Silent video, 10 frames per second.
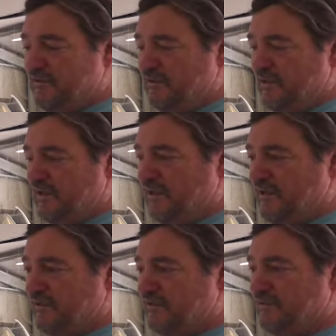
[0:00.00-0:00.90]

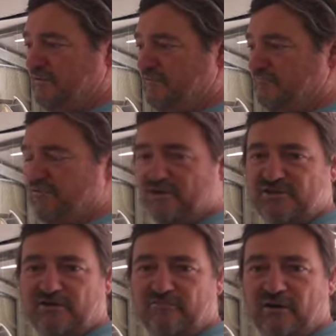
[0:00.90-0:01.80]
Nice
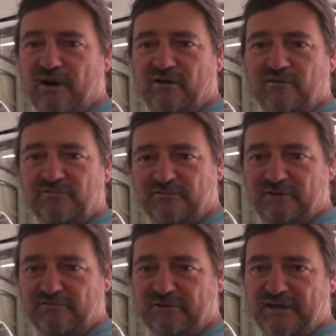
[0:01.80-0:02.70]
soft rail,
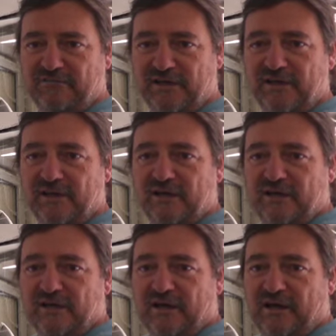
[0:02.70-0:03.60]
very forgiving.
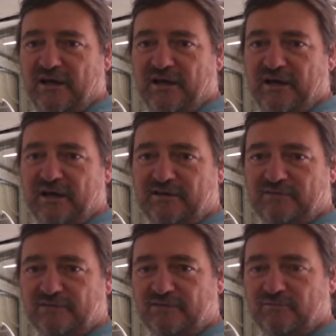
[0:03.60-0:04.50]
And
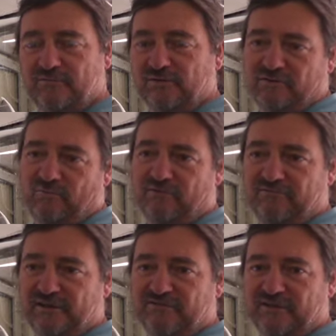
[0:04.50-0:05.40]
we'll look at what
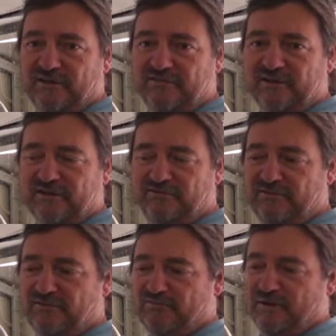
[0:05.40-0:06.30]
fins I'm going to take for
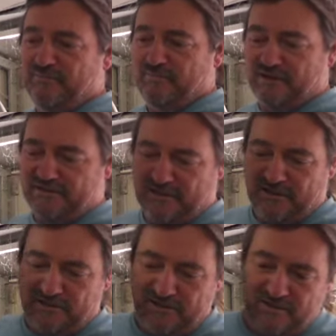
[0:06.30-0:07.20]
this one. But
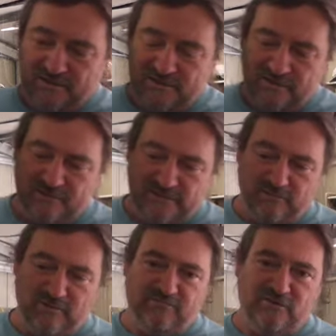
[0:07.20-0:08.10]
so
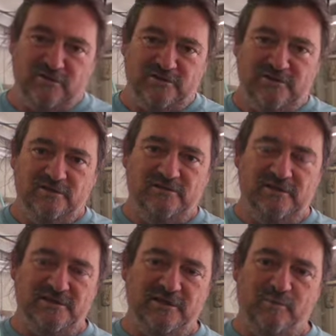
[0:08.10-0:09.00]
we've got a
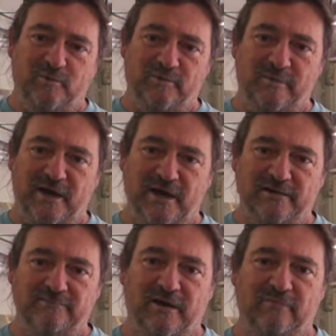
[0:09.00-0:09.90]
single board
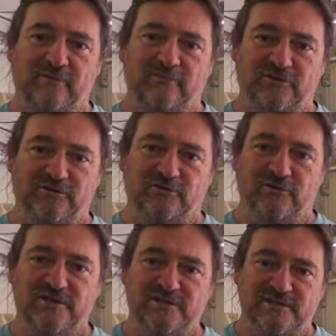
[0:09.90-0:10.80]
bag, and we've got the
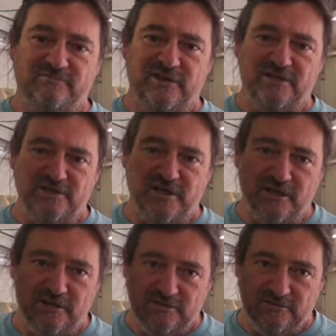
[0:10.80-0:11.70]
Creatures of
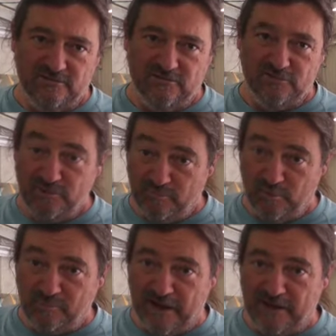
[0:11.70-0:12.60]
Leisure
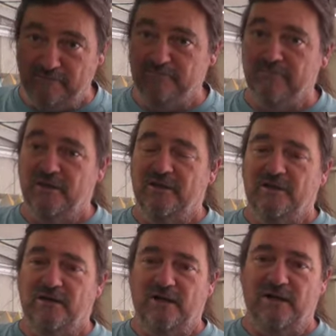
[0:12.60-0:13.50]
2-board bag.
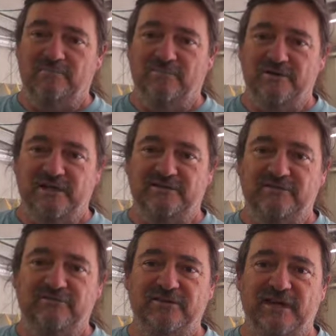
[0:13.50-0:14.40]
But yeah,
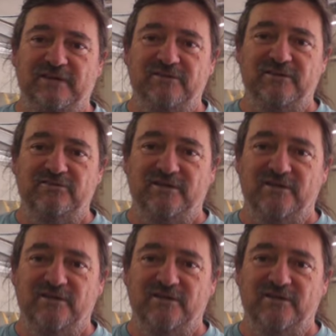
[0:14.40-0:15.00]
definitely taking this.